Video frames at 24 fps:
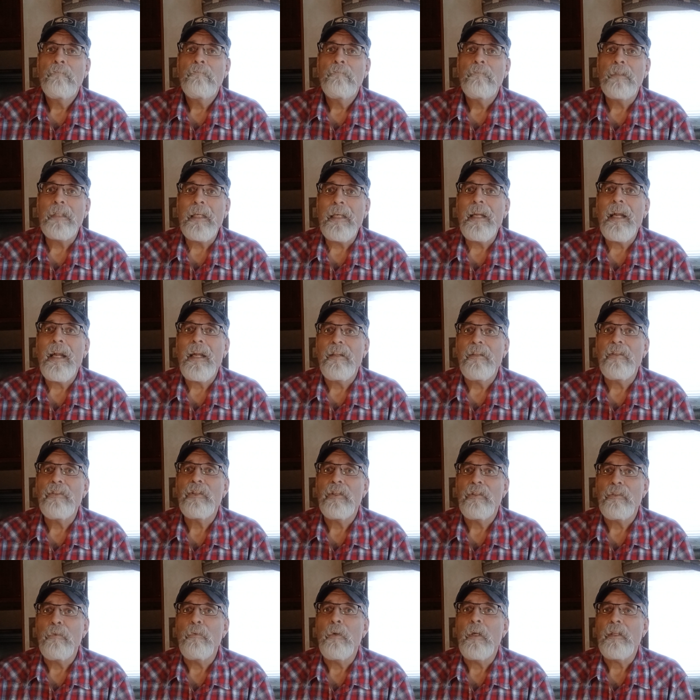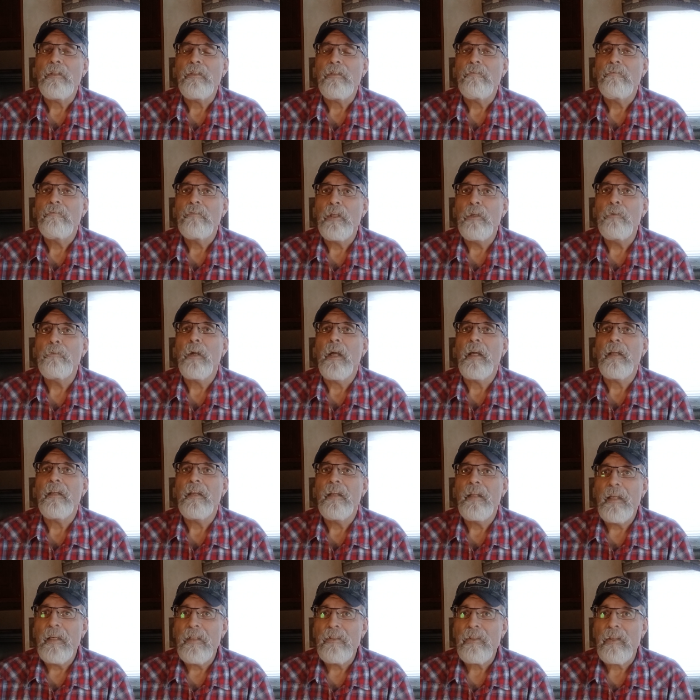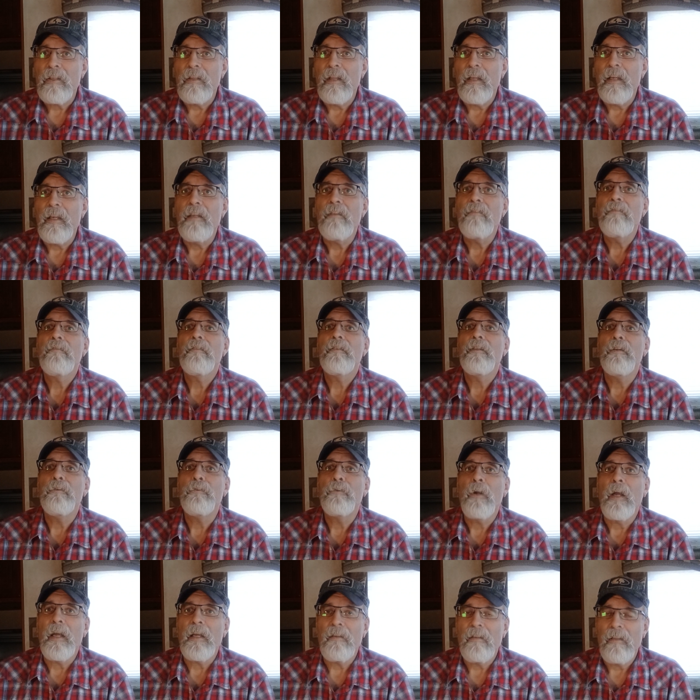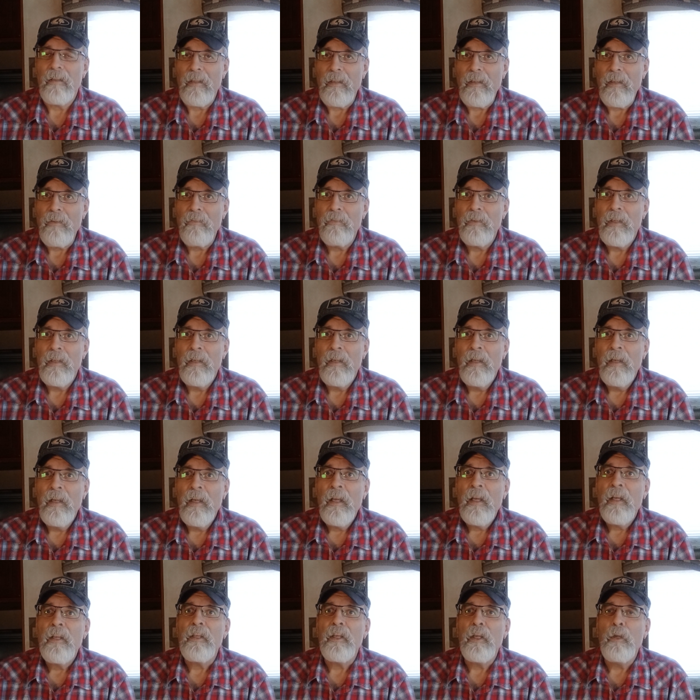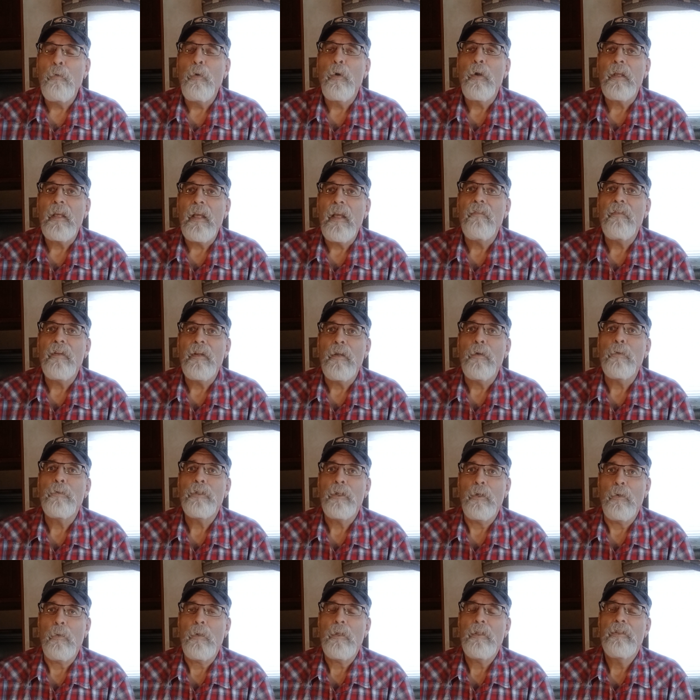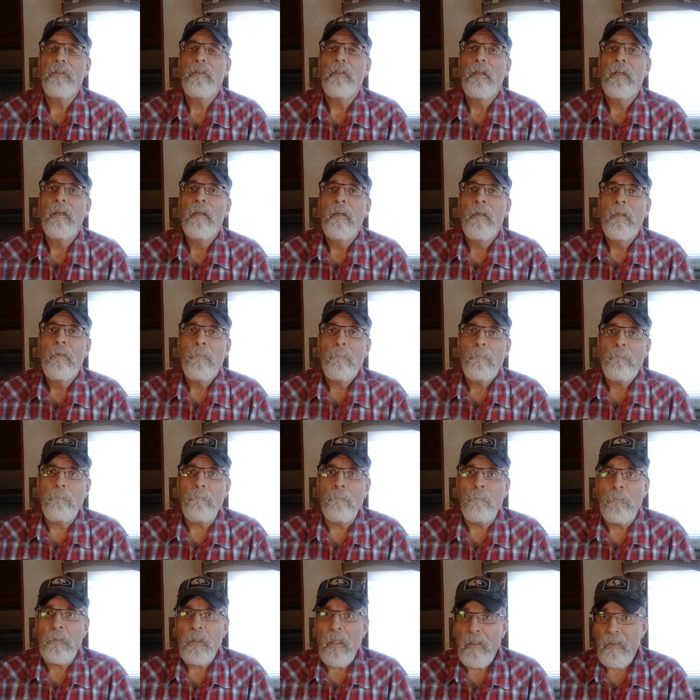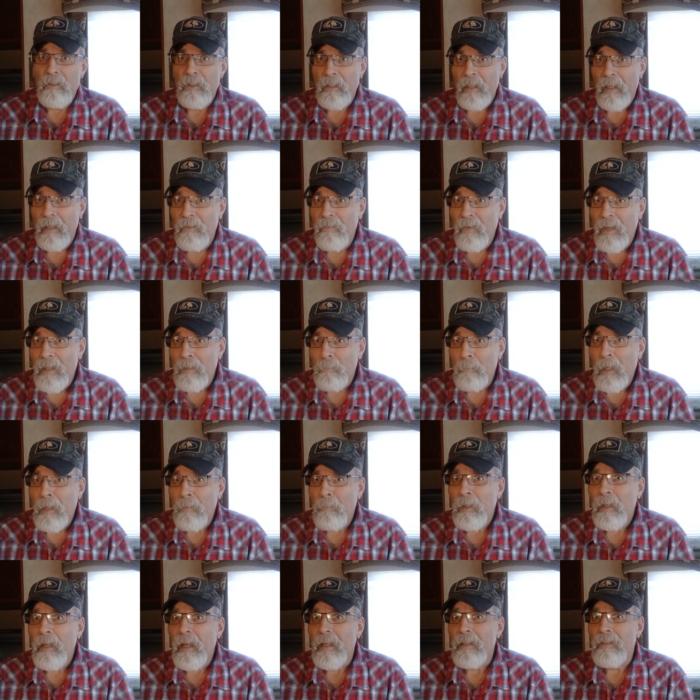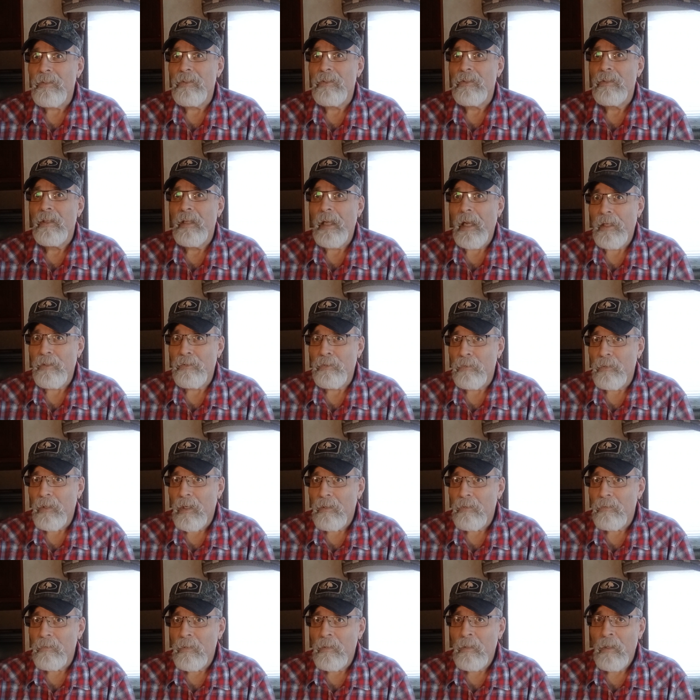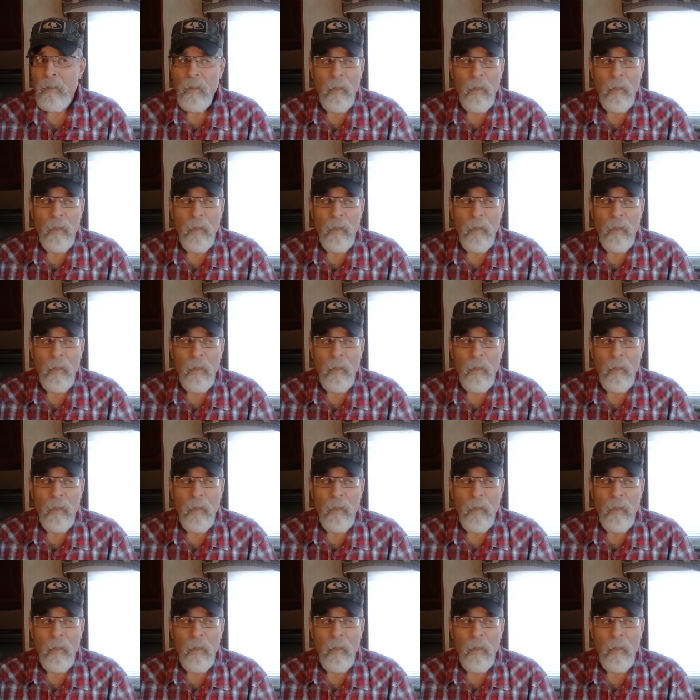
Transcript: get out of the situation. You tried to de-escalate. You tried to leave. You were given no choice. Now, the state of Alabama has castle doctrine,